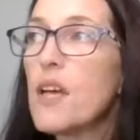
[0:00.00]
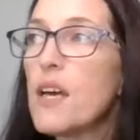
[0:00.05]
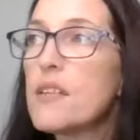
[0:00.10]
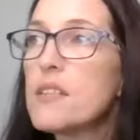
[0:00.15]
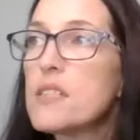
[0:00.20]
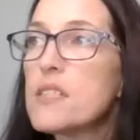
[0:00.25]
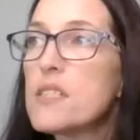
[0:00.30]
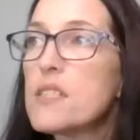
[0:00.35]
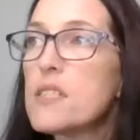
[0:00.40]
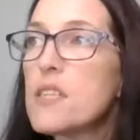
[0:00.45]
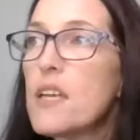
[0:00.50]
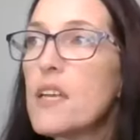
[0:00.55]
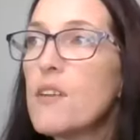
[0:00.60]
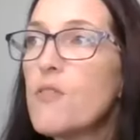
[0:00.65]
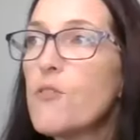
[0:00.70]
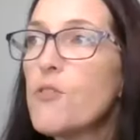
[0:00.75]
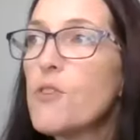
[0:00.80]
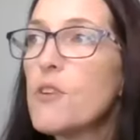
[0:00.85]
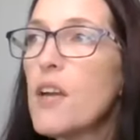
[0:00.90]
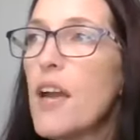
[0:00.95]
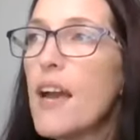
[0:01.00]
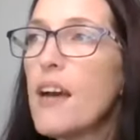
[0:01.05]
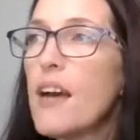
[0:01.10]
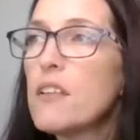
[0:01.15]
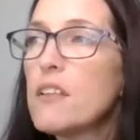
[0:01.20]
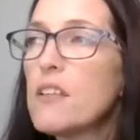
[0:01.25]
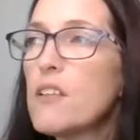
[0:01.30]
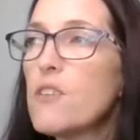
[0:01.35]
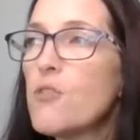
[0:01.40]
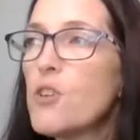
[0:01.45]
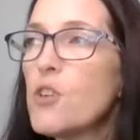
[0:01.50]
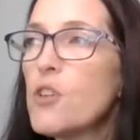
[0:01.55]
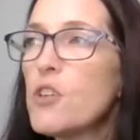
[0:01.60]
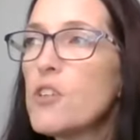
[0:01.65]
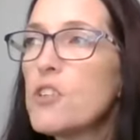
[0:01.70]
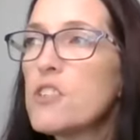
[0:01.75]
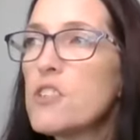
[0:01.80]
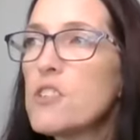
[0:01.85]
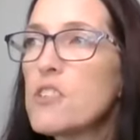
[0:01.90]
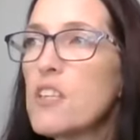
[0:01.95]
Helen, if you
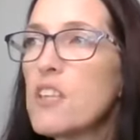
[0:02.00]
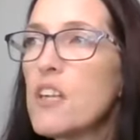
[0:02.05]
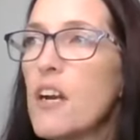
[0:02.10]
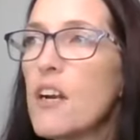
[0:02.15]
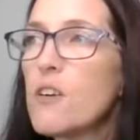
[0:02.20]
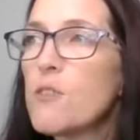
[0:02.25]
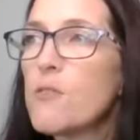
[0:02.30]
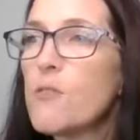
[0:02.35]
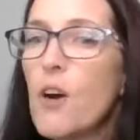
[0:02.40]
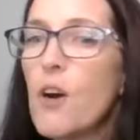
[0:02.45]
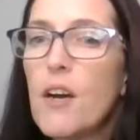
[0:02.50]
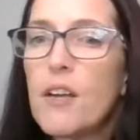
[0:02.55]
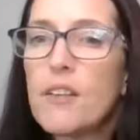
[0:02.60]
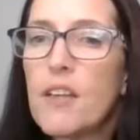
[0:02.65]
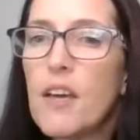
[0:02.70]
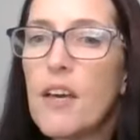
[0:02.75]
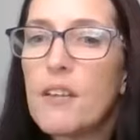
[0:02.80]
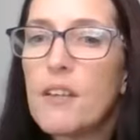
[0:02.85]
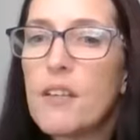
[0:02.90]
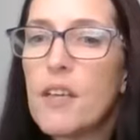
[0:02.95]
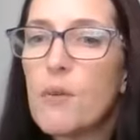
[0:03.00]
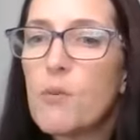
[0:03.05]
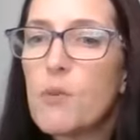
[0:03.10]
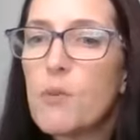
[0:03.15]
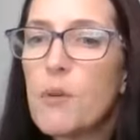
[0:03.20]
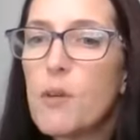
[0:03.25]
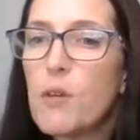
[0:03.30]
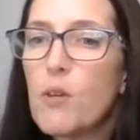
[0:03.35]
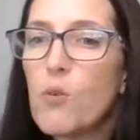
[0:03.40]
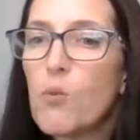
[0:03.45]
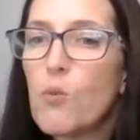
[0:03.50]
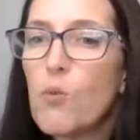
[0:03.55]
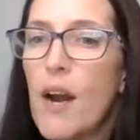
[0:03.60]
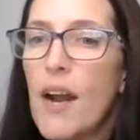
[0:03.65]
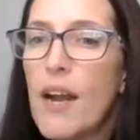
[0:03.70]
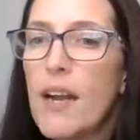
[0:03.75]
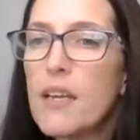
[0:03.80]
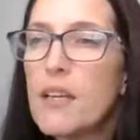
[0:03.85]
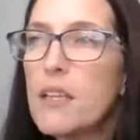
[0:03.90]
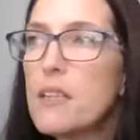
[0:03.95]
could just clarify that would be
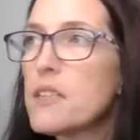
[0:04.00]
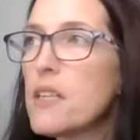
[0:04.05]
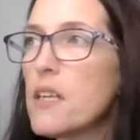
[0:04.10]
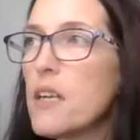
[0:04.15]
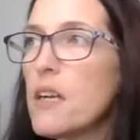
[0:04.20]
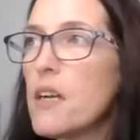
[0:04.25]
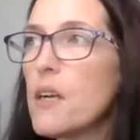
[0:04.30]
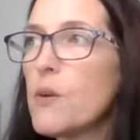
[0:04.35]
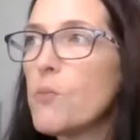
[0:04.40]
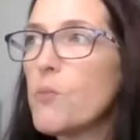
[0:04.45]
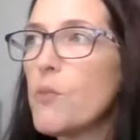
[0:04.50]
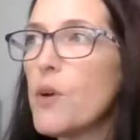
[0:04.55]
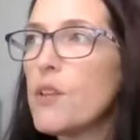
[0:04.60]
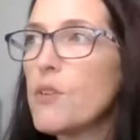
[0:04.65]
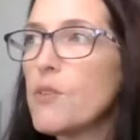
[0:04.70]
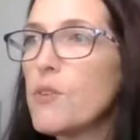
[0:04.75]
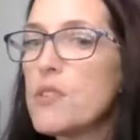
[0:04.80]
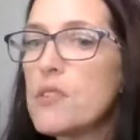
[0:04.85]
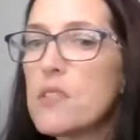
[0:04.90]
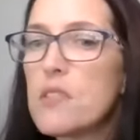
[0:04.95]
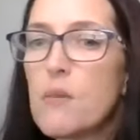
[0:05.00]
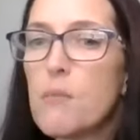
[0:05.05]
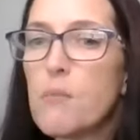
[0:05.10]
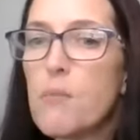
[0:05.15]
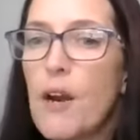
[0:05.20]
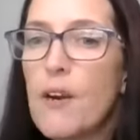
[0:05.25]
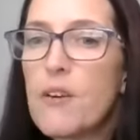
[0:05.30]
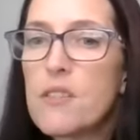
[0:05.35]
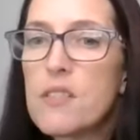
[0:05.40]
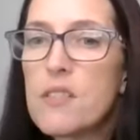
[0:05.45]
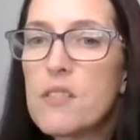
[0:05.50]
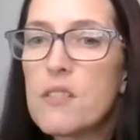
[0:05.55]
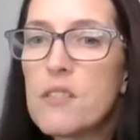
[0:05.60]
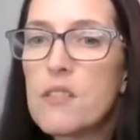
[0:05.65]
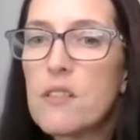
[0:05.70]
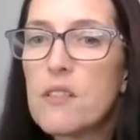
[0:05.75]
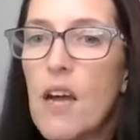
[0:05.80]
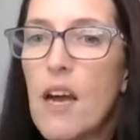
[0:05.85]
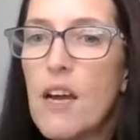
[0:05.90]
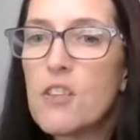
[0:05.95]
great. Whether it's comparison to
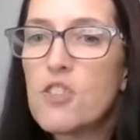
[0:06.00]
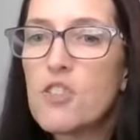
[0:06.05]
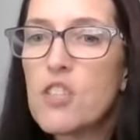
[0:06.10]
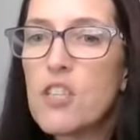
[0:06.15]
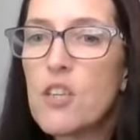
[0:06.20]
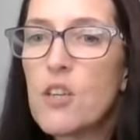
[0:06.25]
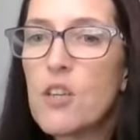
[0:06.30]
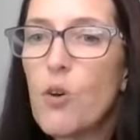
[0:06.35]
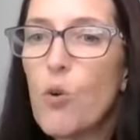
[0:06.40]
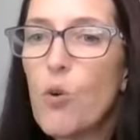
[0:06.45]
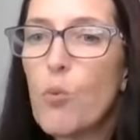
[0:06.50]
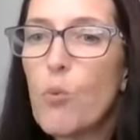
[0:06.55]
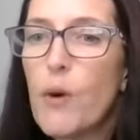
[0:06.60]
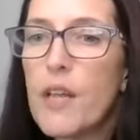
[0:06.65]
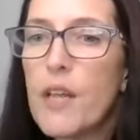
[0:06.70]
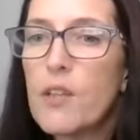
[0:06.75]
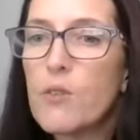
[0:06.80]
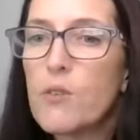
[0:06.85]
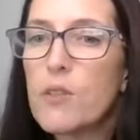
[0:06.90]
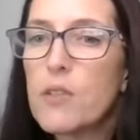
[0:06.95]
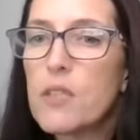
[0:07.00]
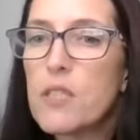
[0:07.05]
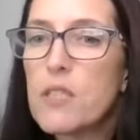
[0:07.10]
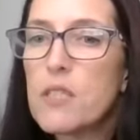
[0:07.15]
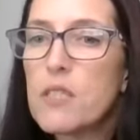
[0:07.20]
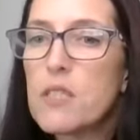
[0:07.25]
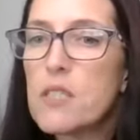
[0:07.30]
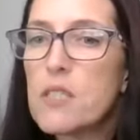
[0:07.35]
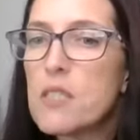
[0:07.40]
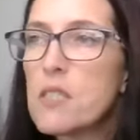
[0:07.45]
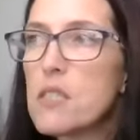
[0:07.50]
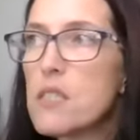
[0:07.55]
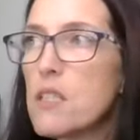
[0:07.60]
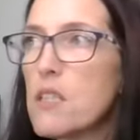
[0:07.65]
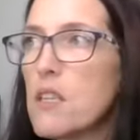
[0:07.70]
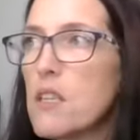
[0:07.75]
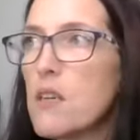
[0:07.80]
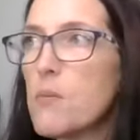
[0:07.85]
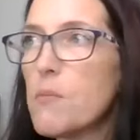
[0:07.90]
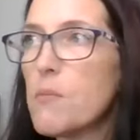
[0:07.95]
last year or whether it is
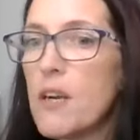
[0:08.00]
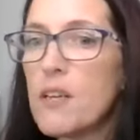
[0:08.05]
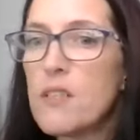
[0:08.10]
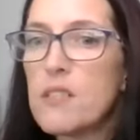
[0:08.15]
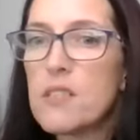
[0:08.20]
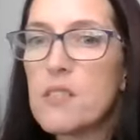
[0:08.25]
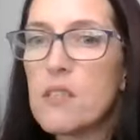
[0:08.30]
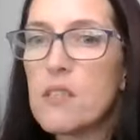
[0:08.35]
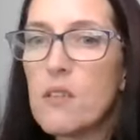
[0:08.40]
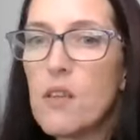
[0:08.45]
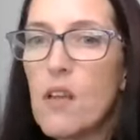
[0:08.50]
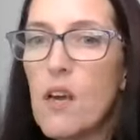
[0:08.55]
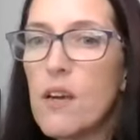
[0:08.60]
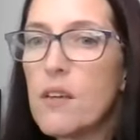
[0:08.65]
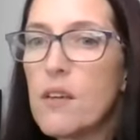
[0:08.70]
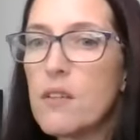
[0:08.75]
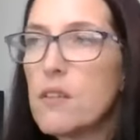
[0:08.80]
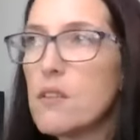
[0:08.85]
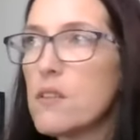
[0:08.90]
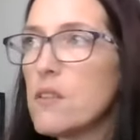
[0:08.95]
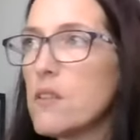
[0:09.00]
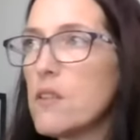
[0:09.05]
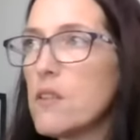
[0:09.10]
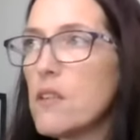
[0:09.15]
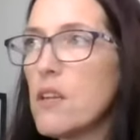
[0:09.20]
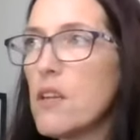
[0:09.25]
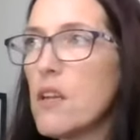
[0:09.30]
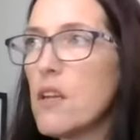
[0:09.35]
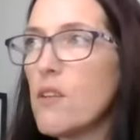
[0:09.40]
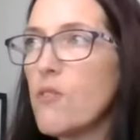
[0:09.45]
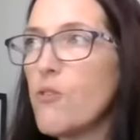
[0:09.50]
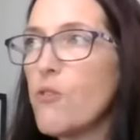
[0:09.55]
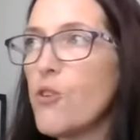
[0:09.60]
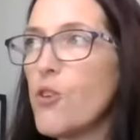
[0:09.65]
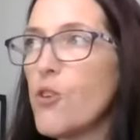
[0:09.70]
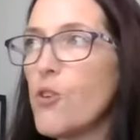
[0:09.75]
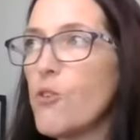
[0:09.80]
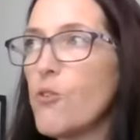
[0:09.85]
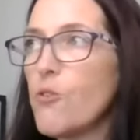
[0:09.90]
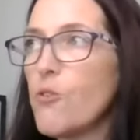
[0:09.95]
comparison, like if
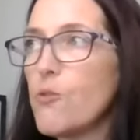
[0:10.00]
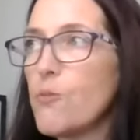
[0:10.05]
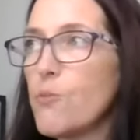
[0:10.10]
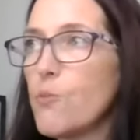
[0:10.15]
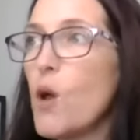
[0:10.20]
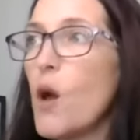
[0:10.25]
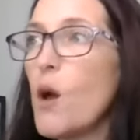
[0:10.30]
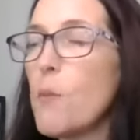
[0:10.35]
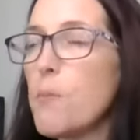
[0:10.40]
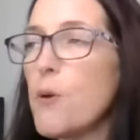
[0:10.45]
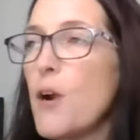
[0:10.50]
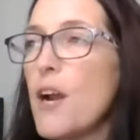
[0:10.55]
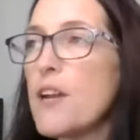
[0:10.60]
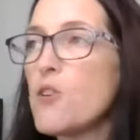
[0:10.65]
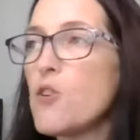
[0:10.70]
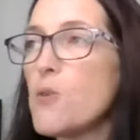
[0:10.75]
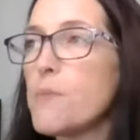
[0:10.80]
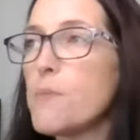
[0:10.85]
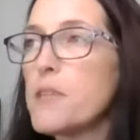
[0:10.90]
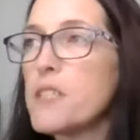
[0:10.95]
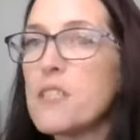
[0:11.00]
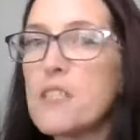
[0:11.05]
you are brand new business.